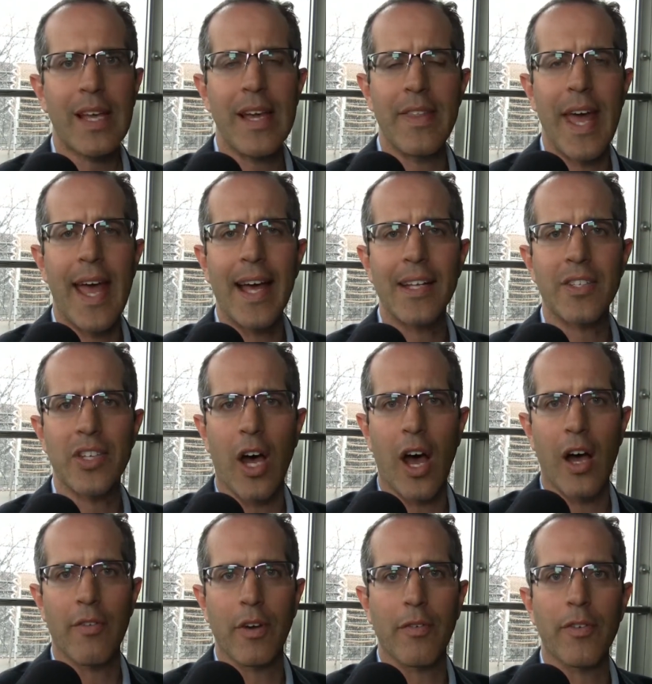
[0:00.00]
in the hands
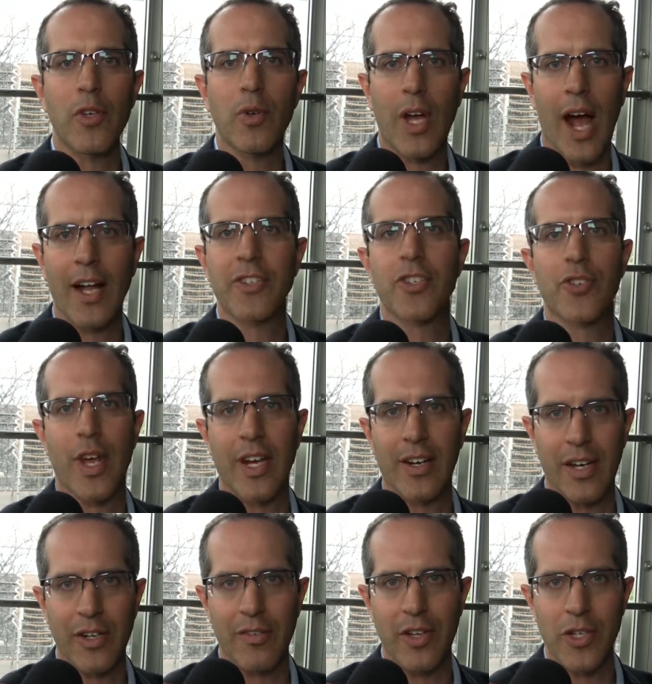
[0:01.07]
of a few concentrated
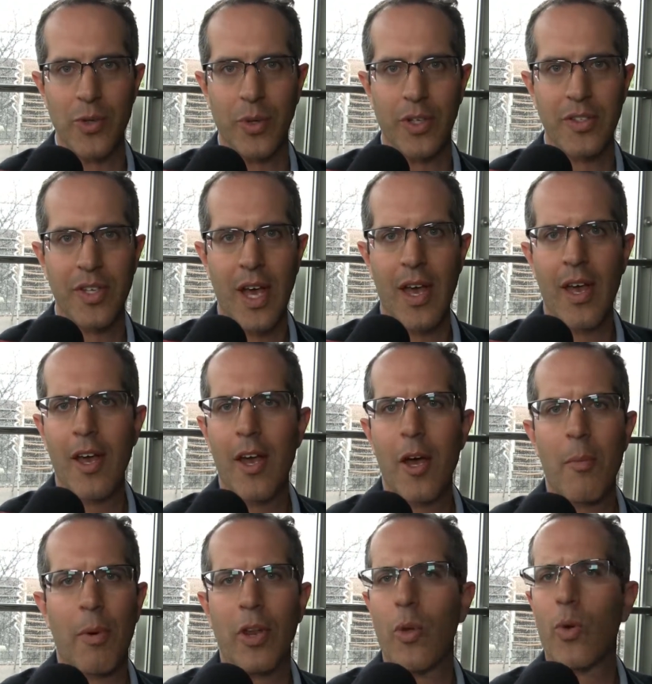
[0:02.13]
individuals.
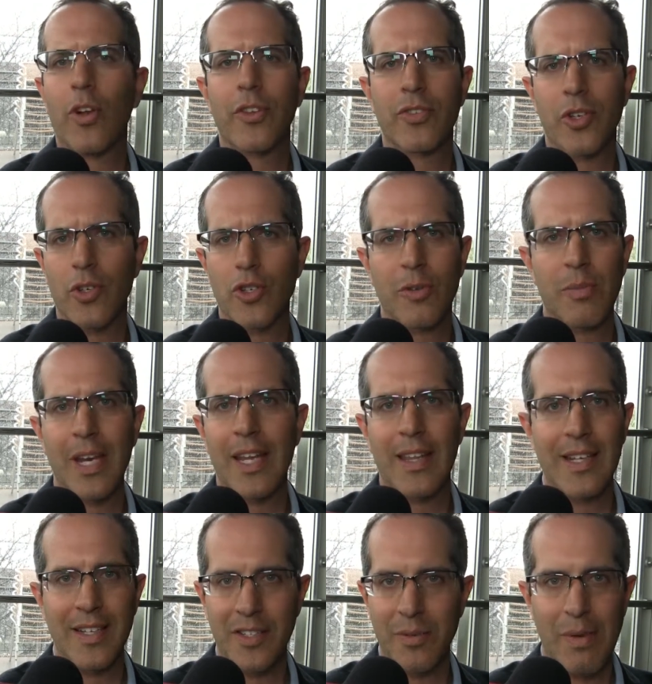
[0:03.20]
But in the world of social media,
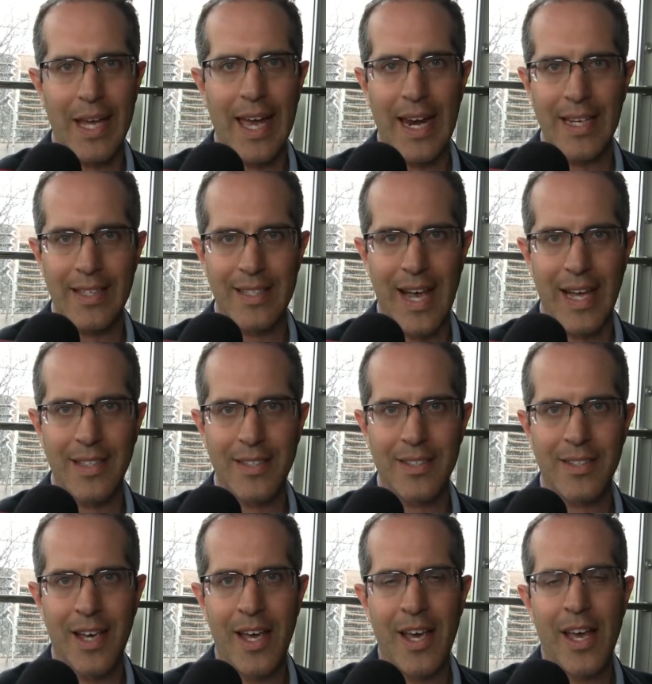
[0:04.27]
that doesn't make any
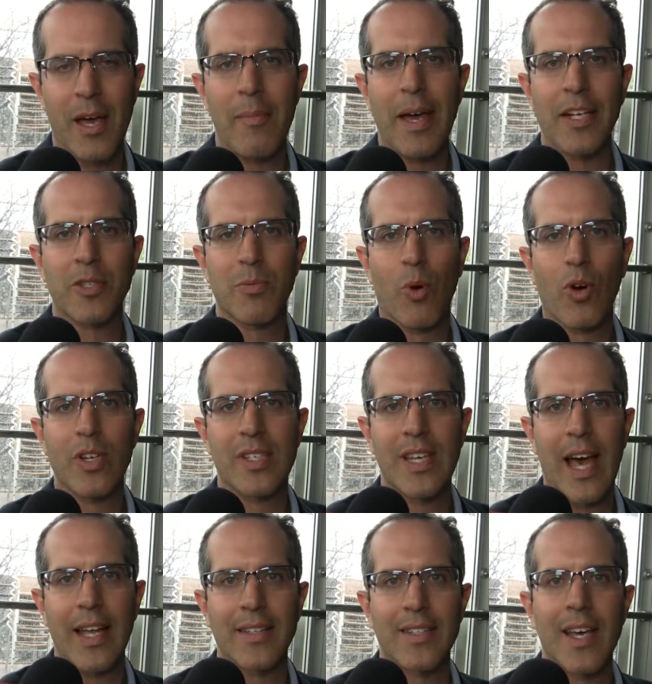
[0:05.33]
sense. It makes more
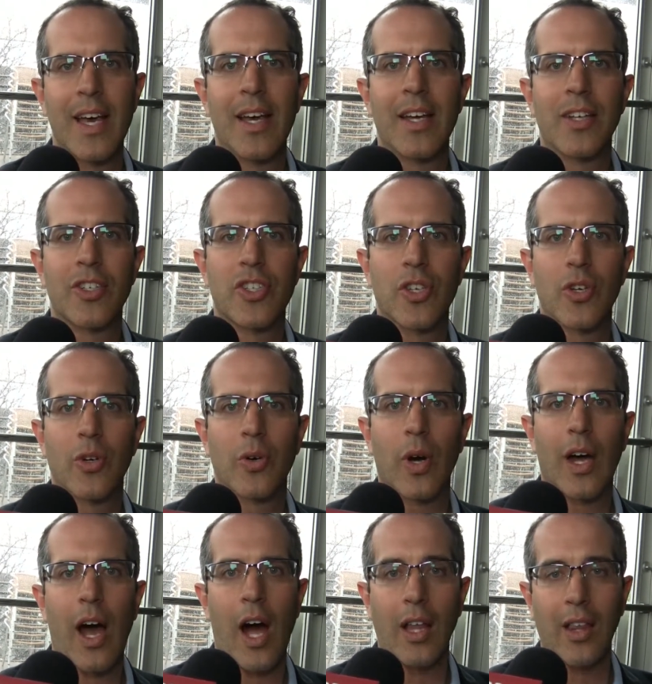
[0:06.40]
sense
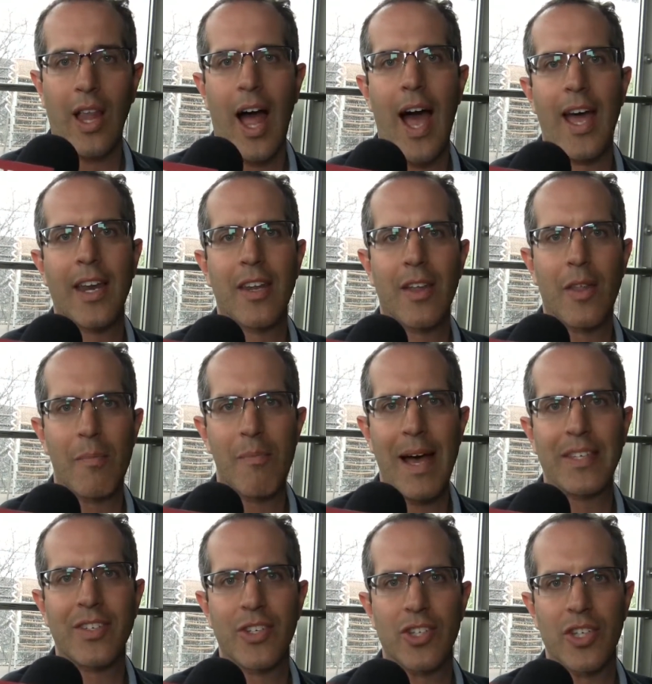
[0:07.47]
to align the
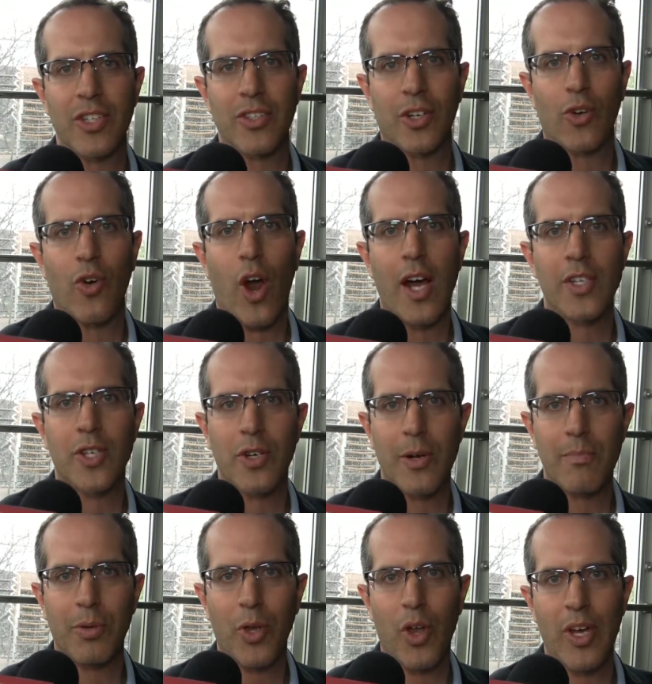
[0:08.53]
messages across your
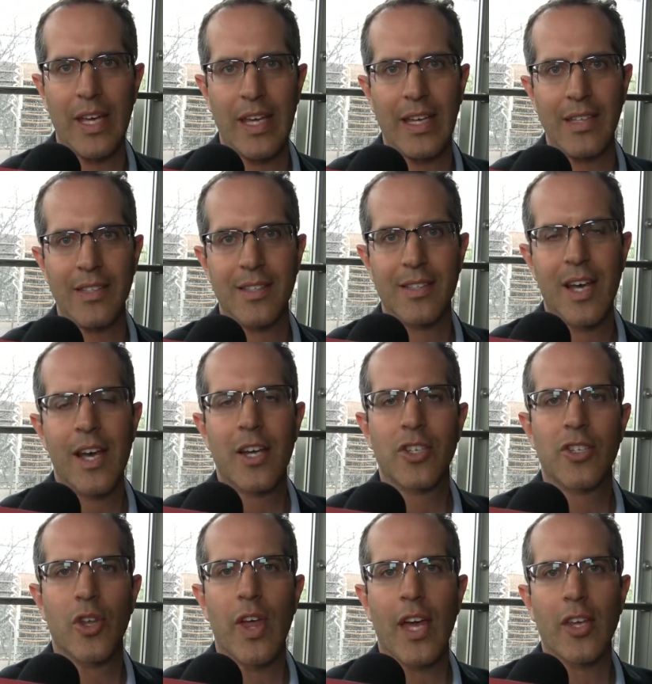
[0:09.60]
employees
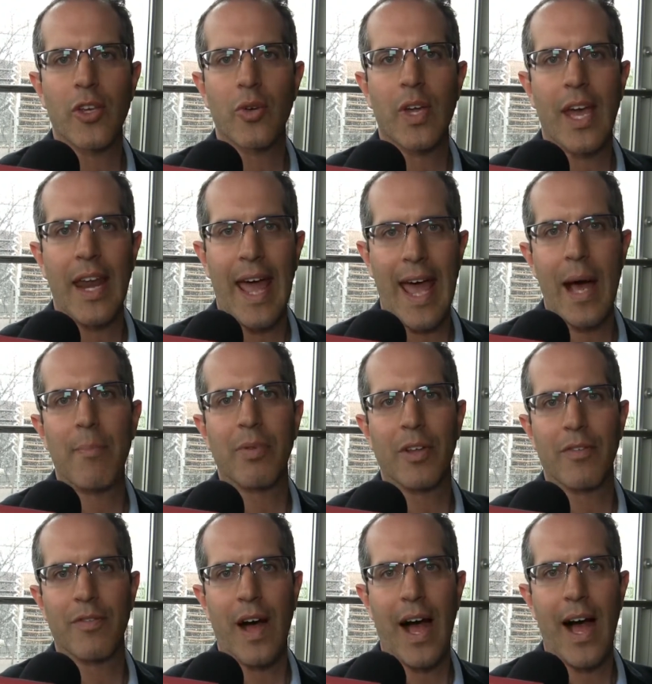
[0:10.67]
so that you can
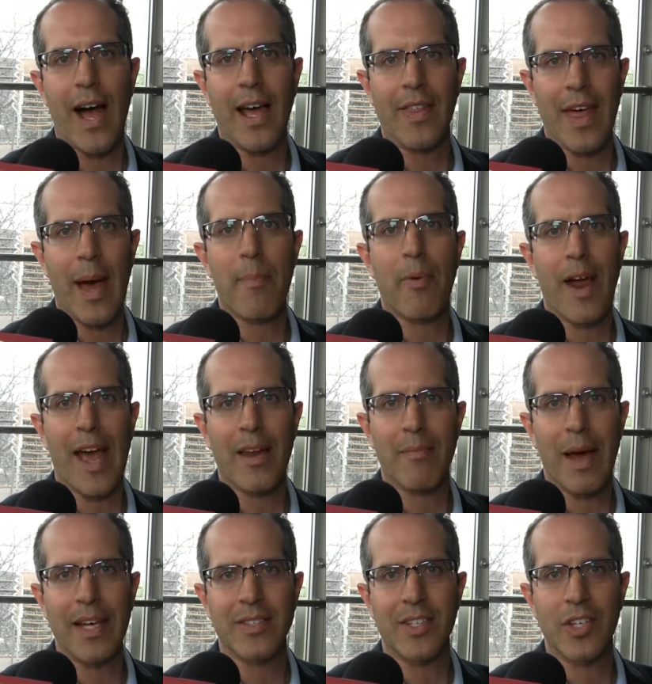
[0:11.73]
amplify that brand
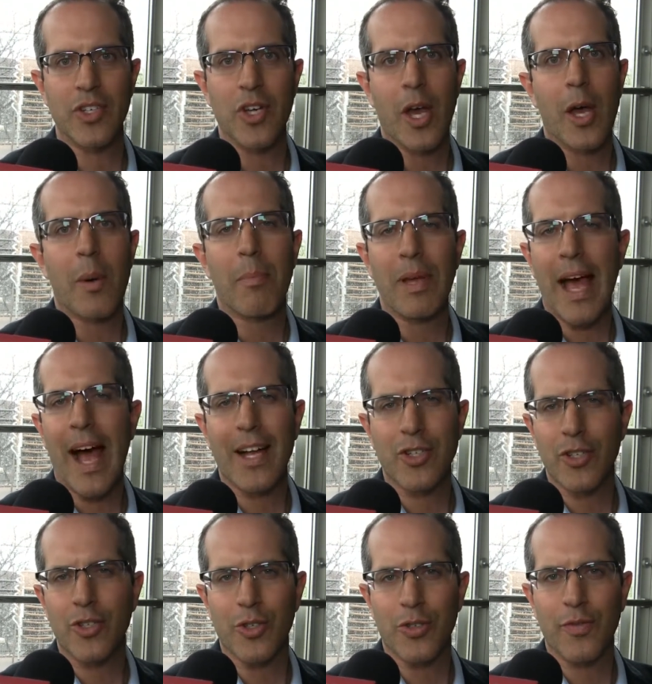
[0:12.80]
message beyond
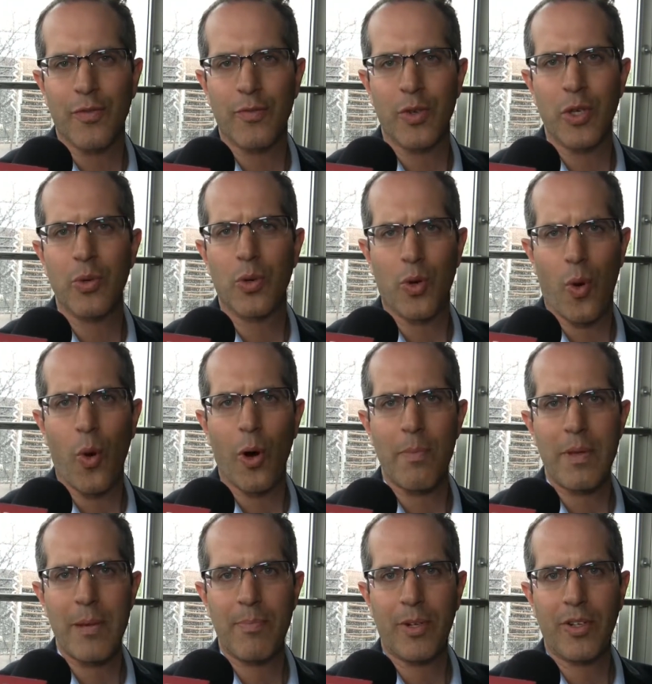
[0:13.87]
just those few core
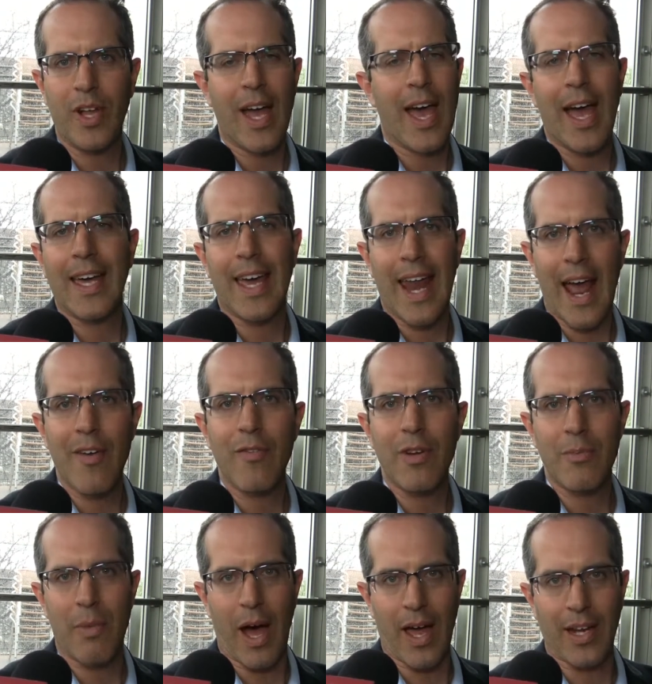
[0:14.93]
people and get
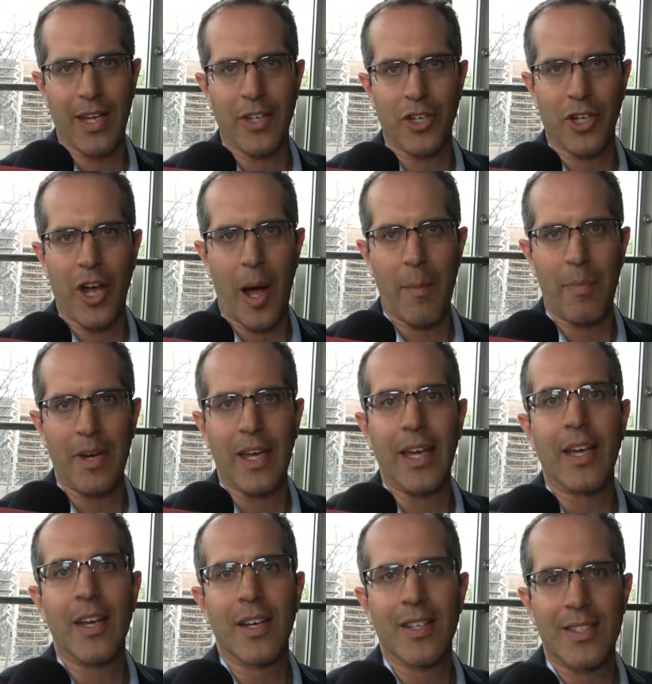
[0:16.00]
everybody in your company
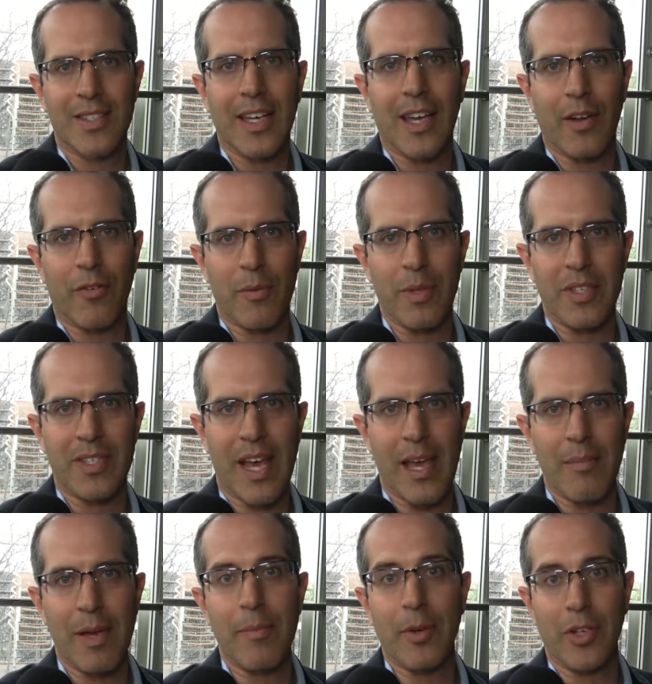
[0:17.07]
singing from the
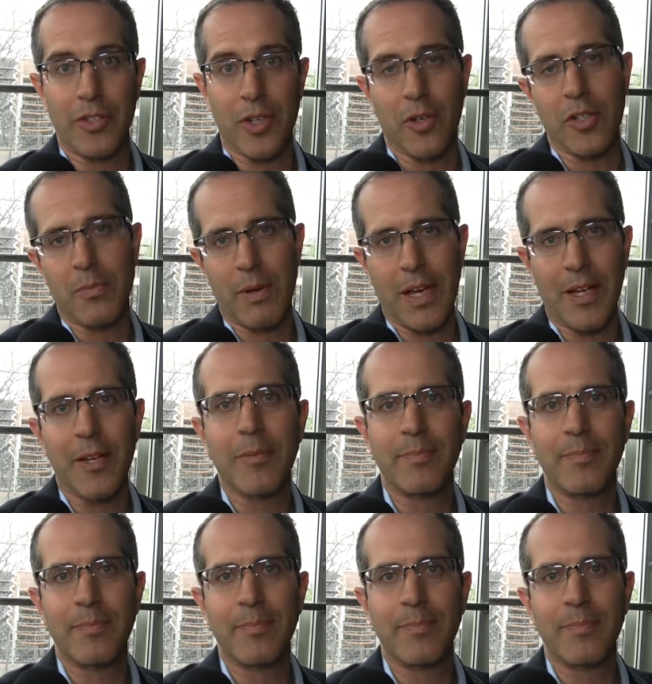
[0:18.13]
same hymnal, so to speak.